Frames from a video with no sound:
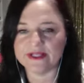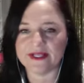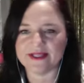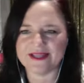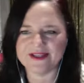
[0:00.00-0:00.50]

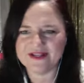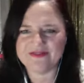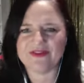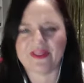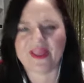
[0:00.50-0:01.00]
like that, you don't
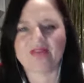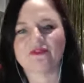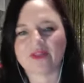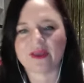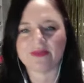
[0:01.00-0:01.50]
even know if they have a
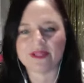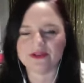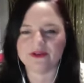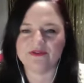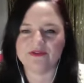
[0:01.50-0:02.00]
family, you
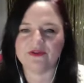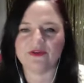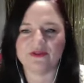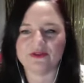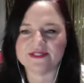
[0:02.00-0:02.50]
don't even
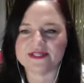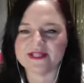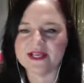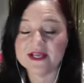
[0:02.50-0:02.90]
know those things.